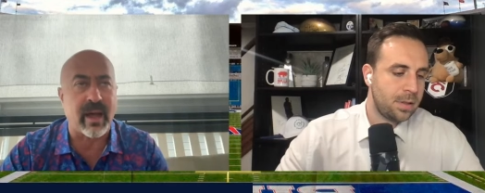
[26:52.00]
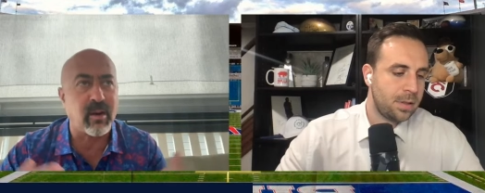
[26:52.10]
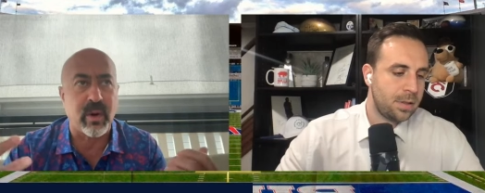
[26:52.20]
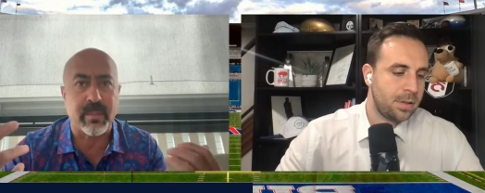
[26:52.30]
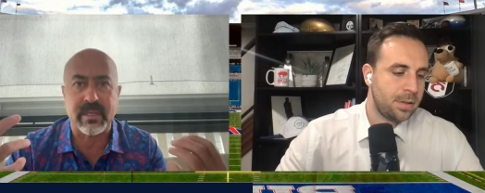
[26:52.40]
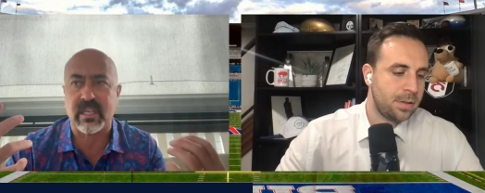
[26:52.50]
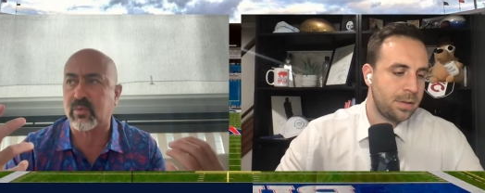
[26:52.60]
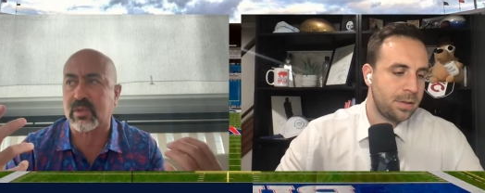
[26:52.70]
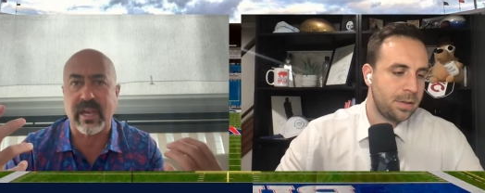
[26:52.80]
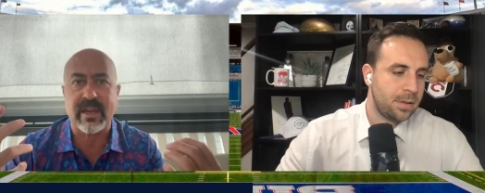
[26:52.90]
Speaker 1: I don't know why everybody says
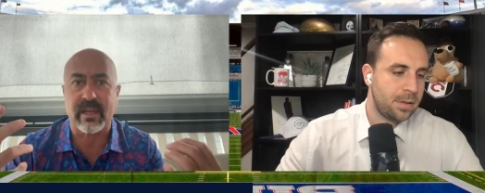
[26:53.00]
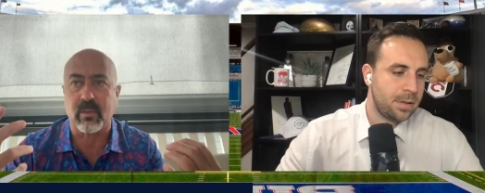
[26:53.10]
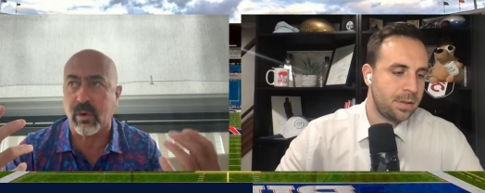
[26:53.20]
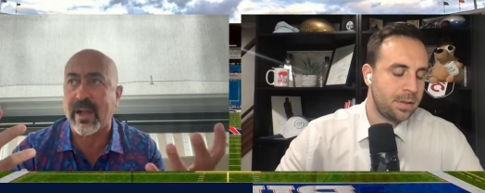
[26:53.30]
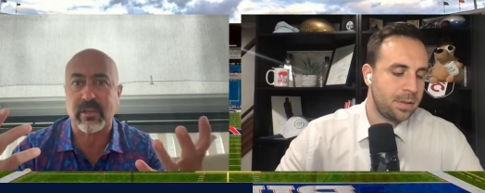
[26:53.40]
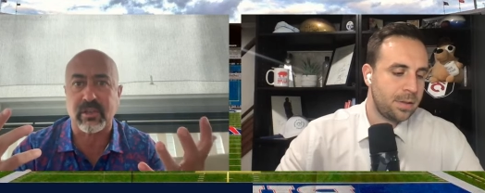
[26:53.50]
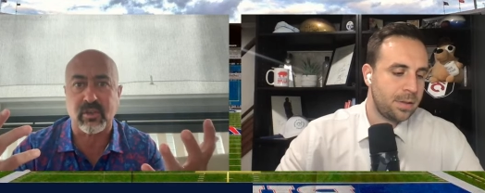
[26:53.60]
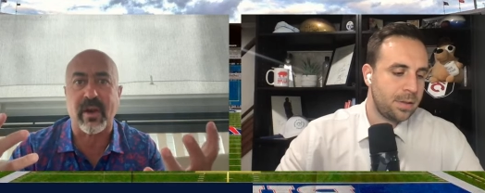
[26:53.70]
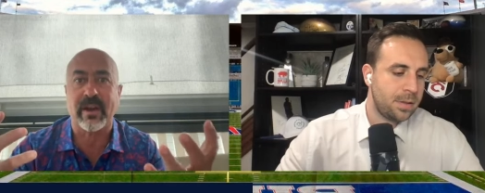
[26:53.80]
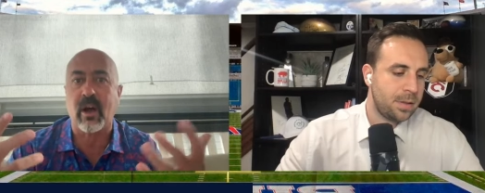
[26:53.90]
we're tanking. We're actually
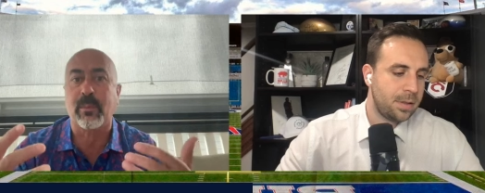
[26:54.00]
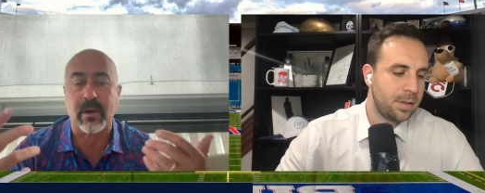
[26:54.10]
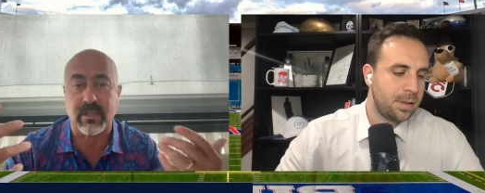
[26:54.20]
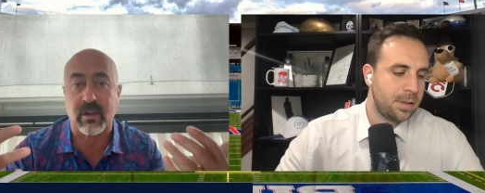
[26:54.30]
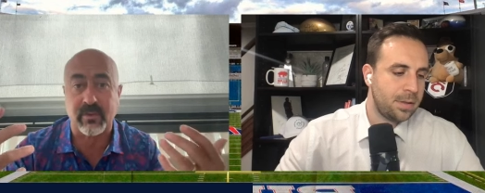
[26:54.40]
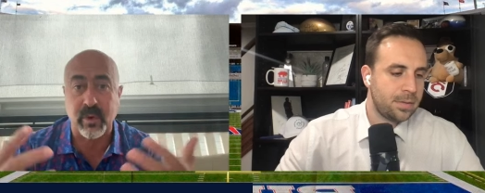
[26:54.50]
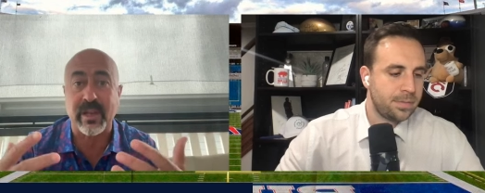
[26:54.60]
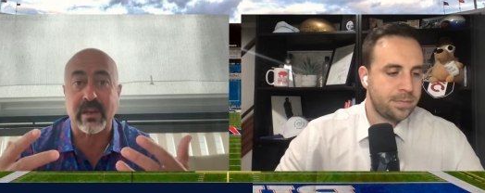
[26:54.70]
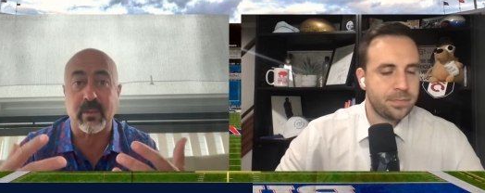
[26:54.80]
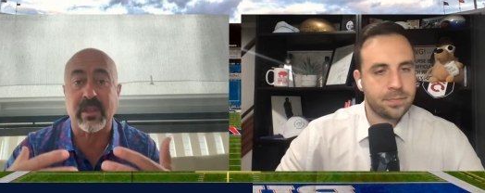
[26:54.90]
trying to help ourselves
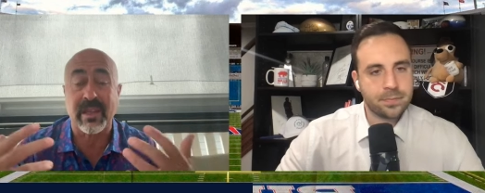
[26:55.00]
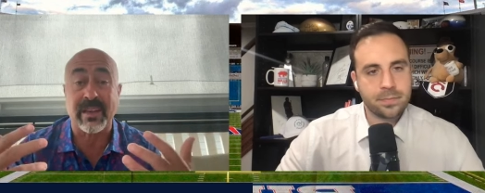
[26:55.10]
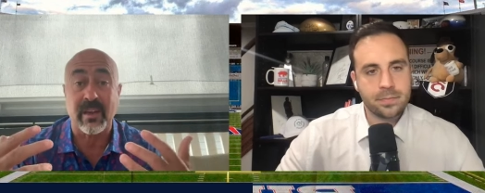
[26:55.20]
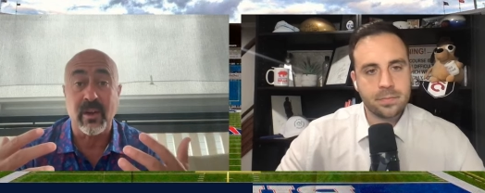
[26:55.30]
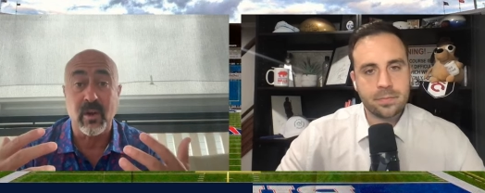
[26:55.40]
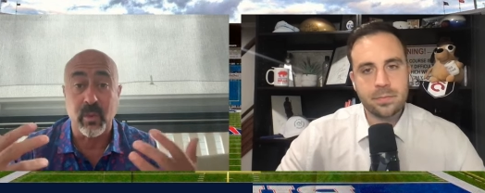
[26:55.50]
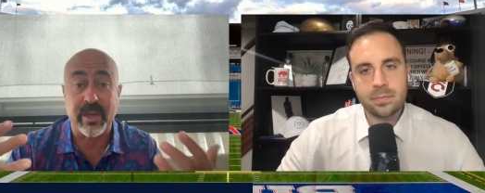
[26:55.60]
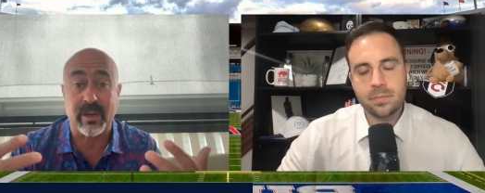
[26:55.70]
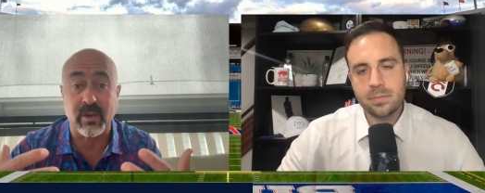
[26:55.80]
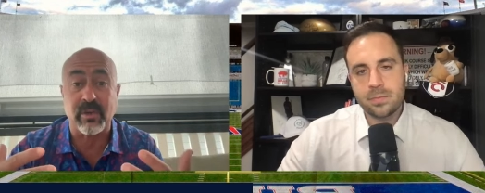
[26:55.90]
win, and we think we
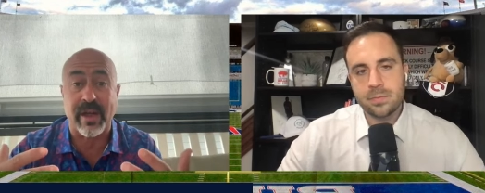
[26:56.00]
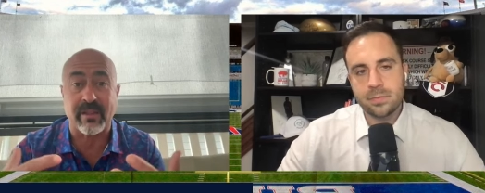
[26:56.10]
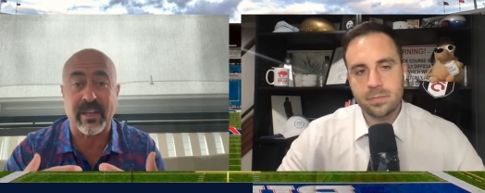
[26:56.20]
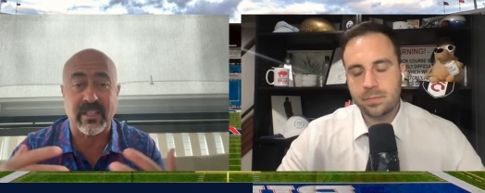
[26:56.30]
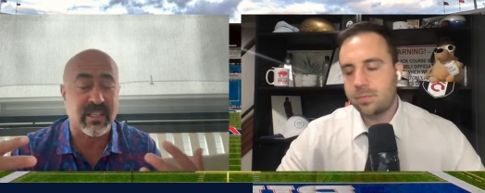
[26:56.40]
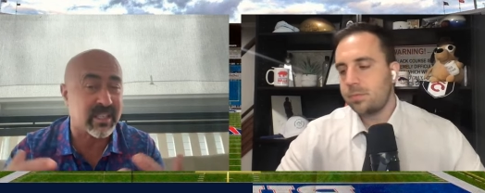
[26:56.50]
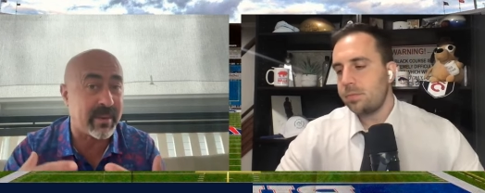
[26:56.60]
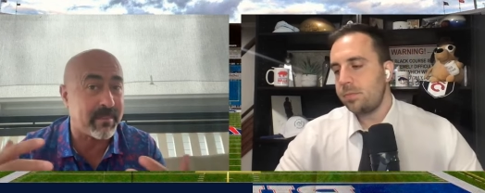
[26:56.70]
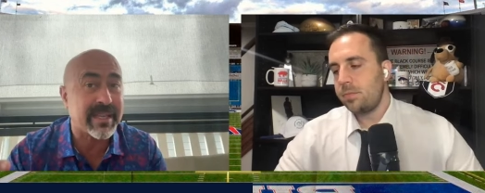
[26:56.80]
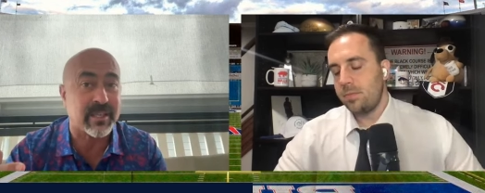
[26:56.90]
can do that. Like it's the
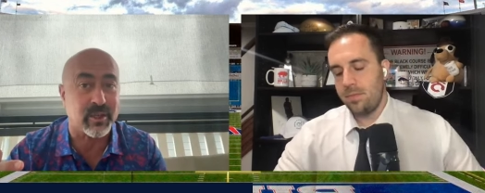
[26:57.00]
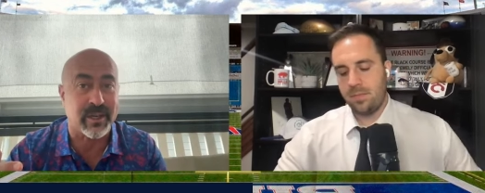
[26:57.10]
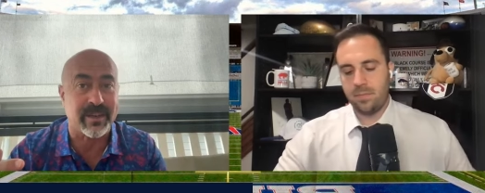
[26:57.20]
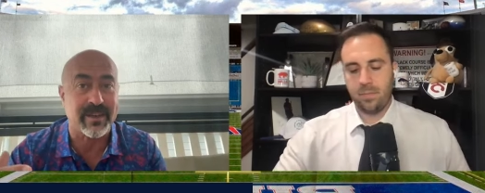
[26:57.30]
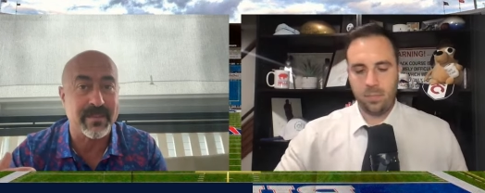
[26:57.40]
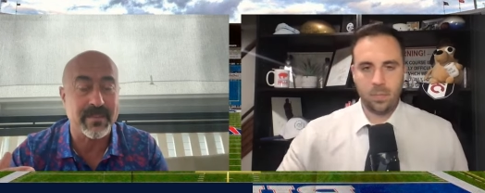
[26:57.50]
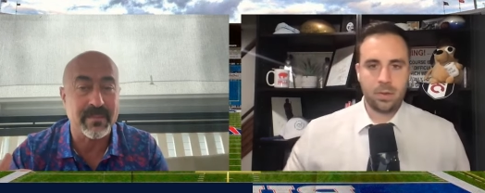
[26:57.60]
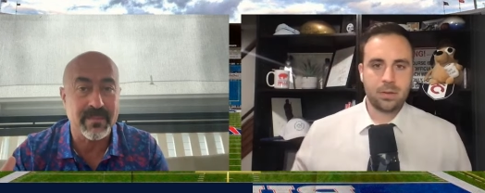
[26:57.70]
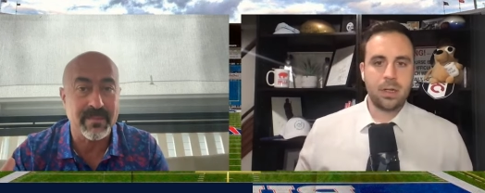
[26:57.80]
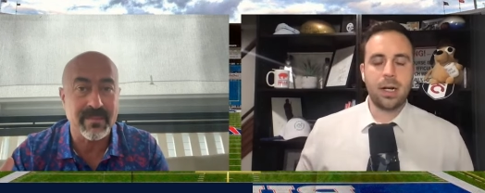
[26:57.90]
same messaging.
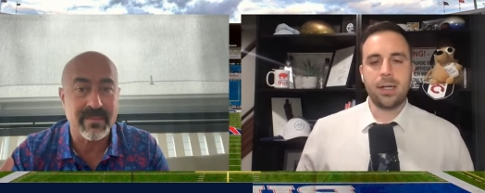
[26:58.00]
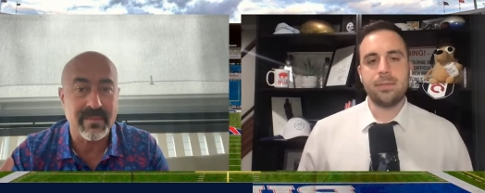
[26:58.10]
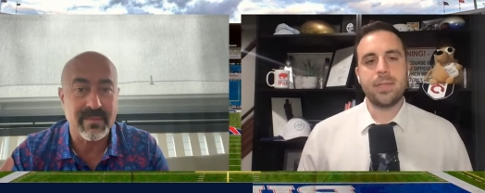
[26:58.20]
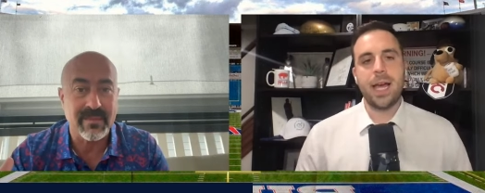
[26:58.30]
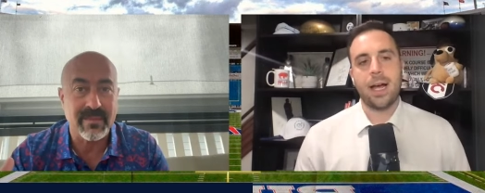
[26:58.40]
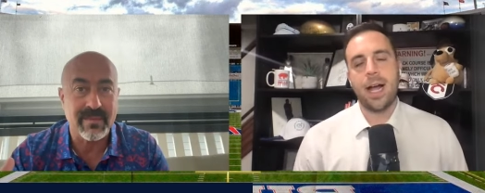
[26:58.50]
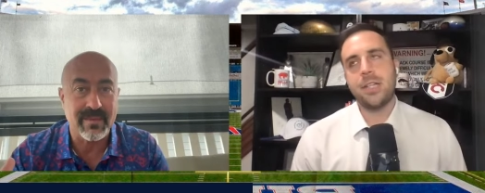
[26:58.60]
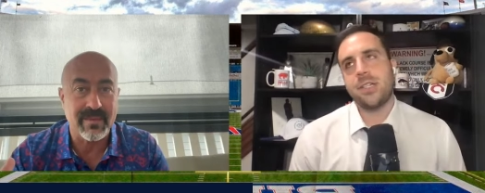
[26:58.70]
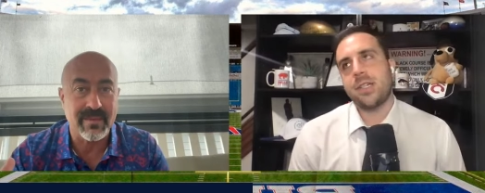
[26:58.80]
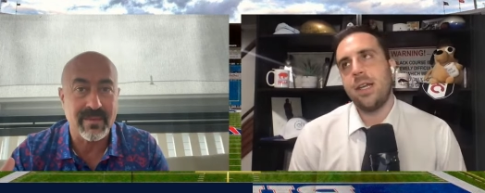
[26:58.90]
Speaker 2: Uh-huh. Yeah, I
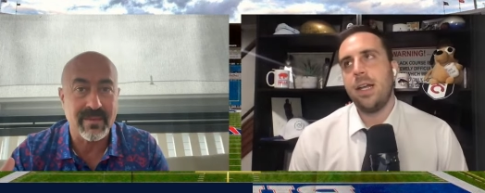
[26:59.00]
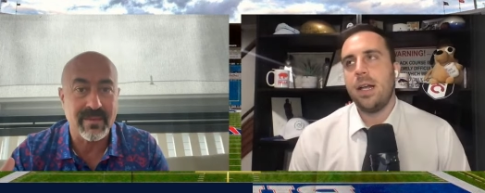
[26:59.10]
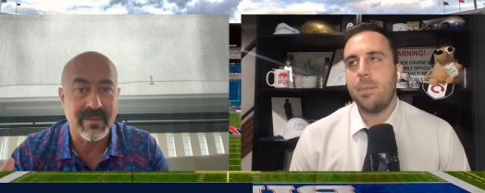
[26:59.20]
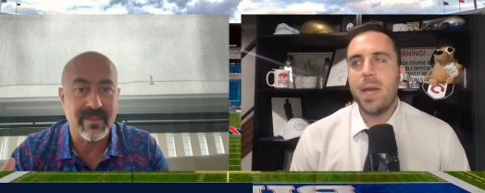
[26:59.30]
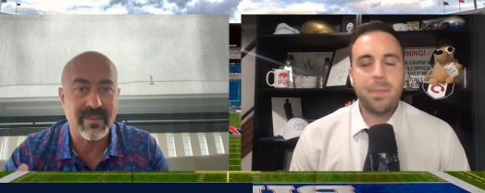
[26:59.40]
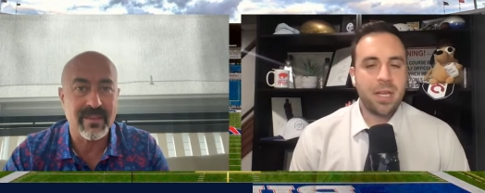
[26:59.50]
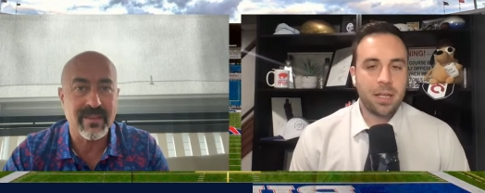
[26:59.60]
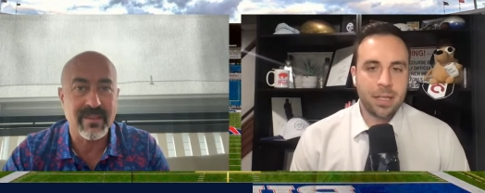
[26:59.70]
just maybe a